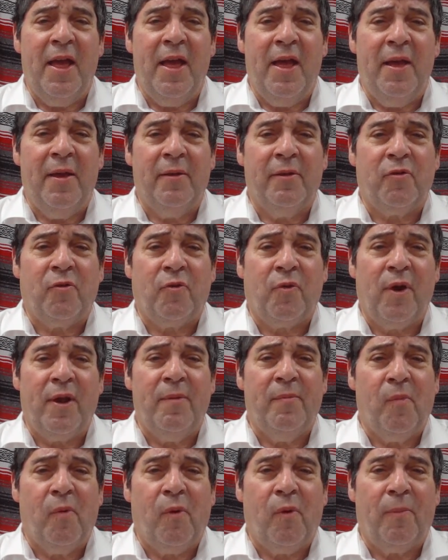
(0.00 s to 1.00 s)
and
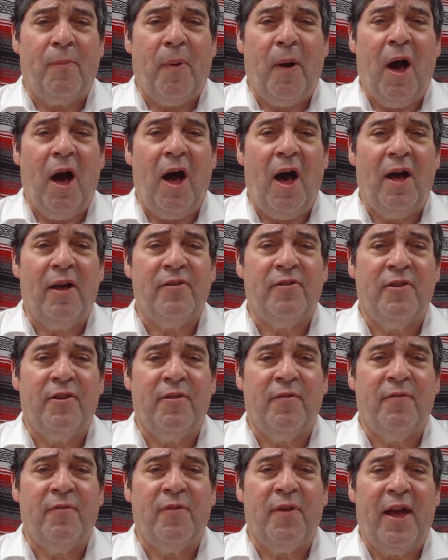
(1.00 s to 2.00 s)
create more
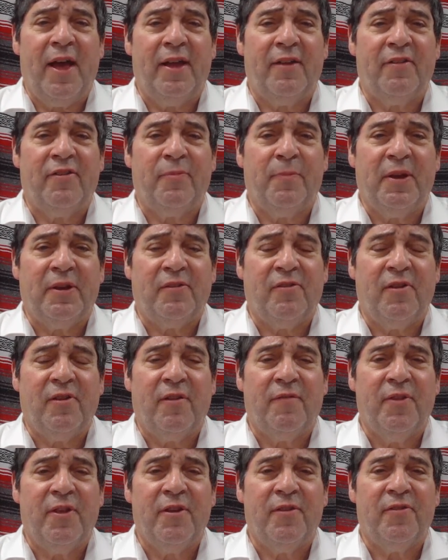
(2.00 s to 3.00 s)
positive aspects
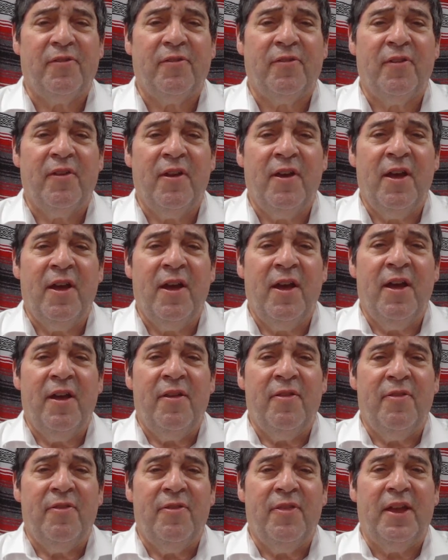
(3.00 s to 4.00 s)
of this,
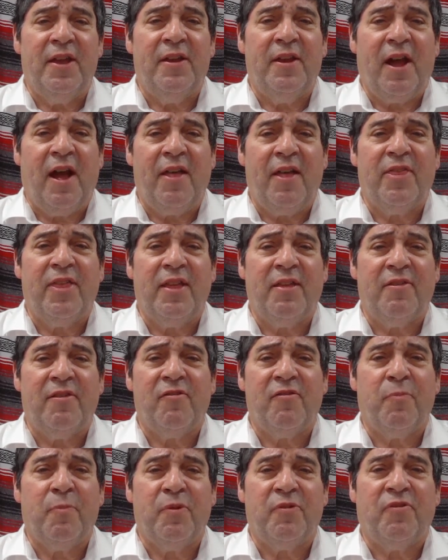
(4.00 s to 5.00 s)
then I think
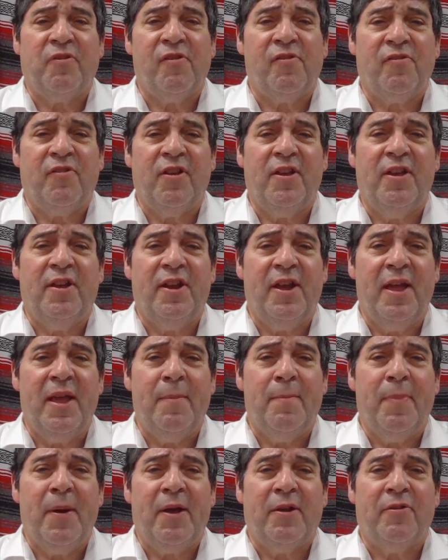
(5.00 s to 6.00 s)
this puts us in
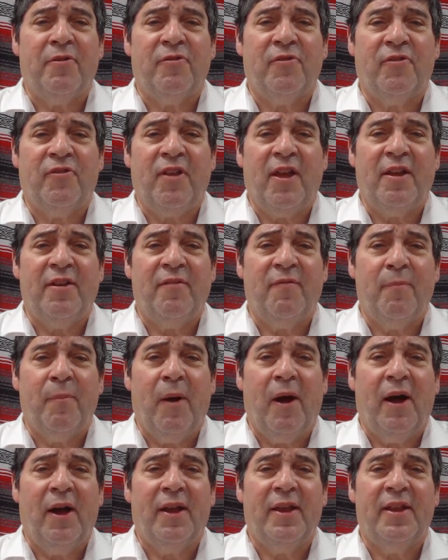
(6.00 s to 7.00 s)
a better state of
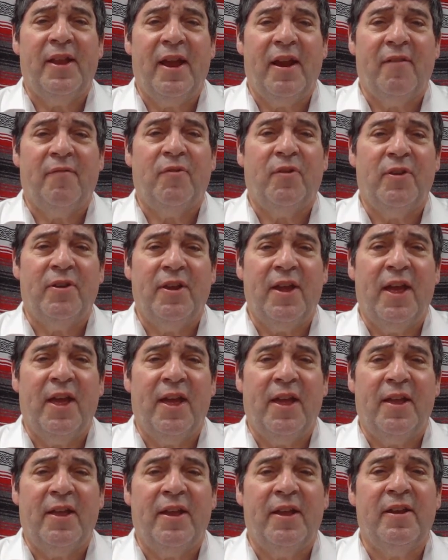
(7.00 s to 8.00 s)
mind every
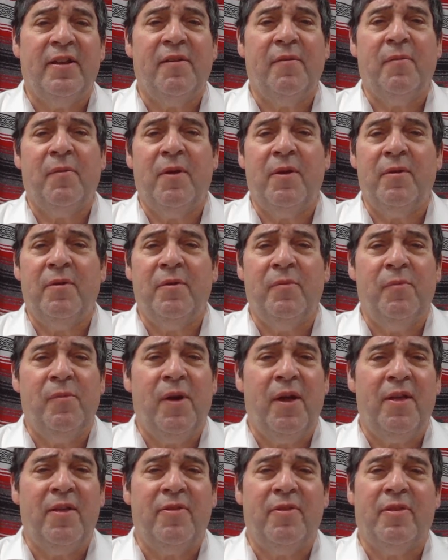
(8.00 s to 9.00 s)
day. In a
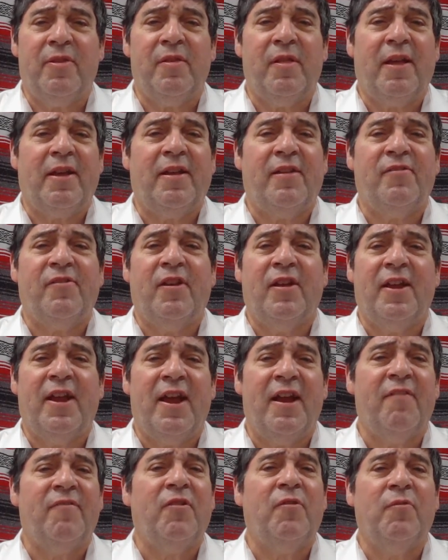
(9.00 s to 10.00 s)
way, like I said,
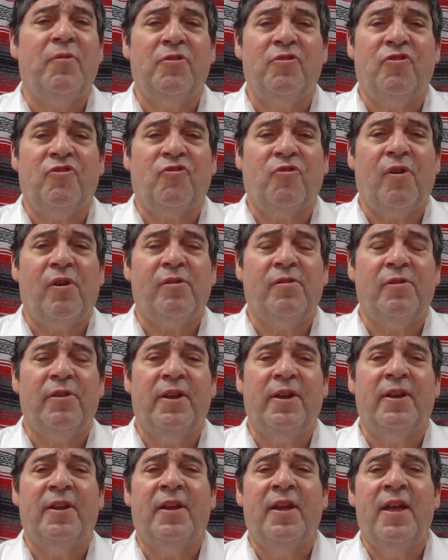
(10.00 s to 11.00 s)
everyone's
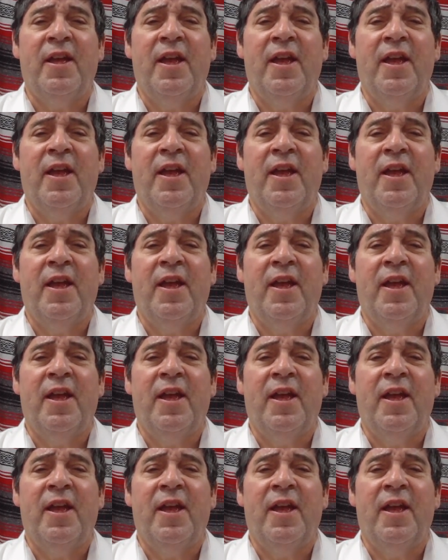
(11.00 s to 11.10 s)
struggling.